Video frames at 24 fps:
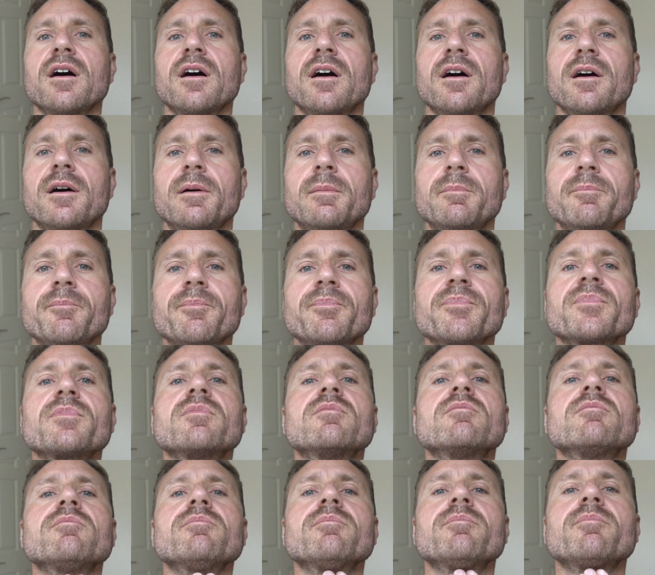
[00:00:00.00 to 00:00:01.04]

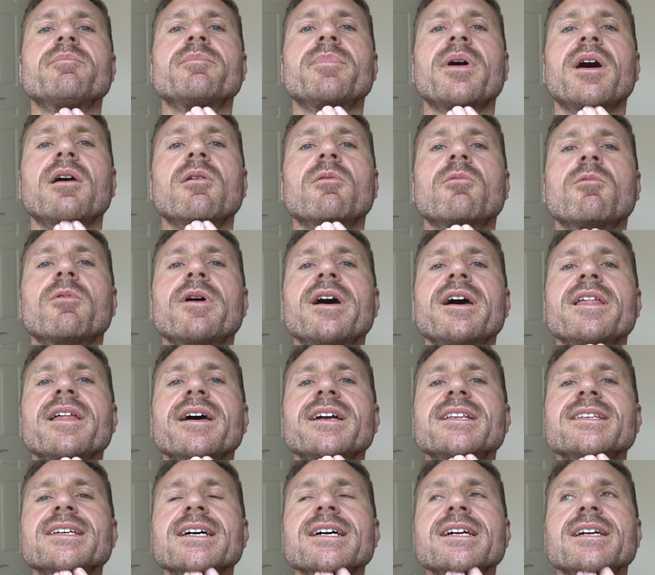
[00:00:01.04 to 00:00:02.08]
But where
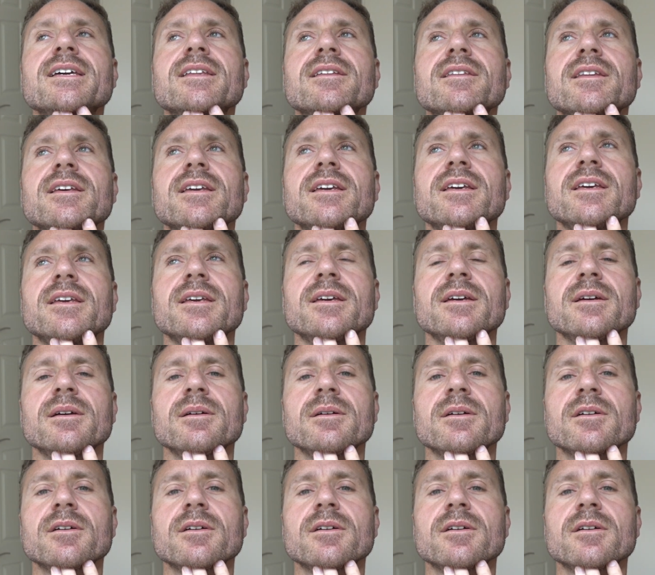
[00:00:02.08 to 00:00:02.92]
they take the